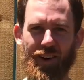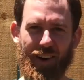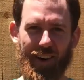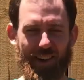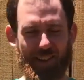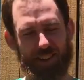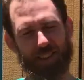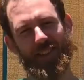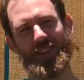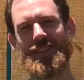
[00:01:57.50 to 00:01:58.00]

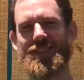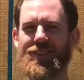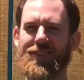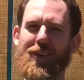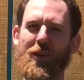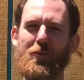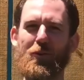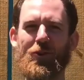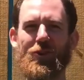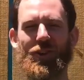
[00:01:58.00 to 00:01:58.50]
right, here's the
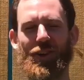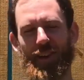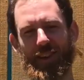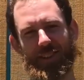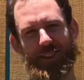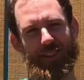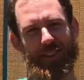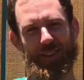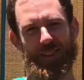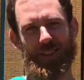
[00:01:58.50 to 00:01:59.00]
double
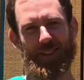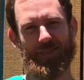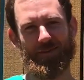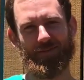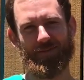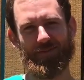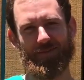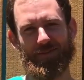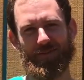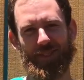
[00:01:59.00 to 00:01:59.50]
clinch,
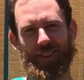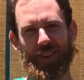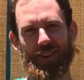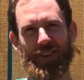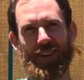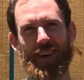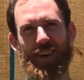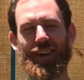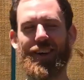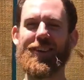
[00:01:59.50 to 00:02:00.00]

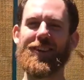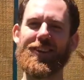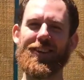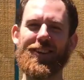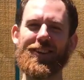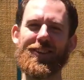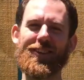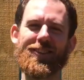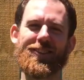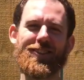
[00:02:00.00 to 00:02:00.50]
okay?
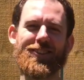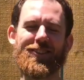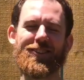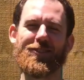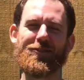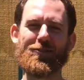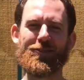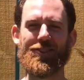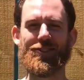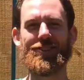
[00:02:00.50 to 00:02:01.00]
And this is
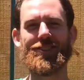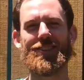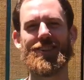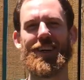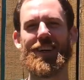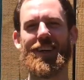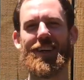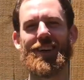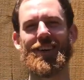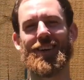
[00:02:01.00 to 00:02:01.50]
the first
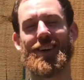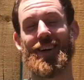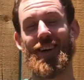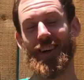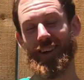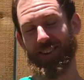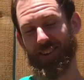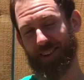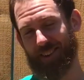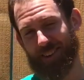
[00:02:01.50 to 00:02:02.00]
knot
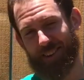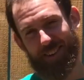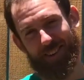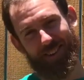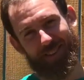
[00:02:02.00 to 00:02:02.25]
I learned.